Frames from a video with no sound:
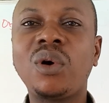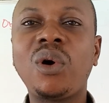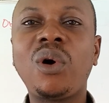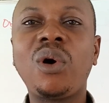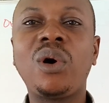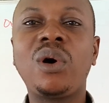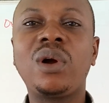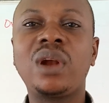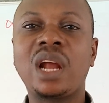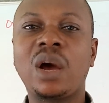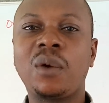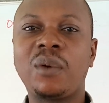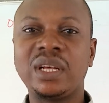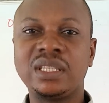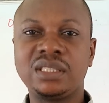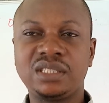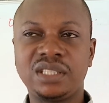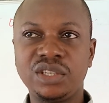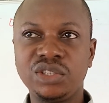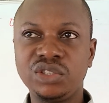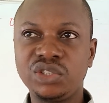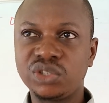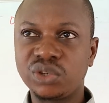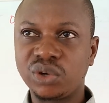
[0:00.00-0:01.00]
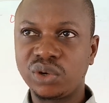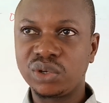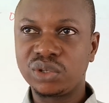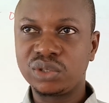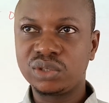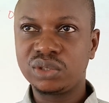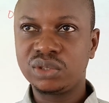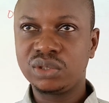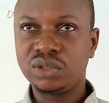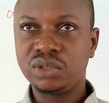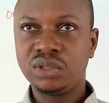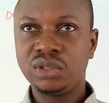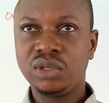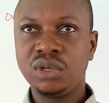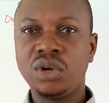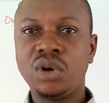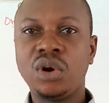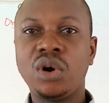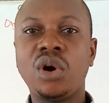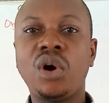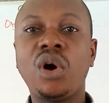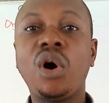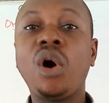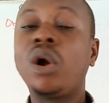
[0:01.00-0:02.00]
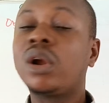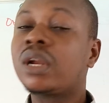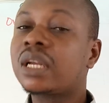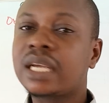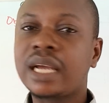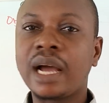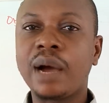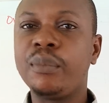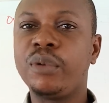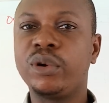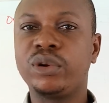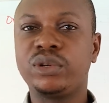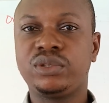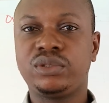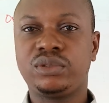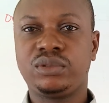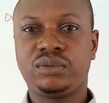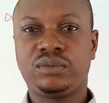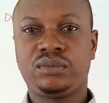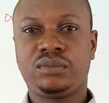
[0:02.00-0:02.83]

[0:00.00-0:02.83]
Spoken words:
all our attention on carbon.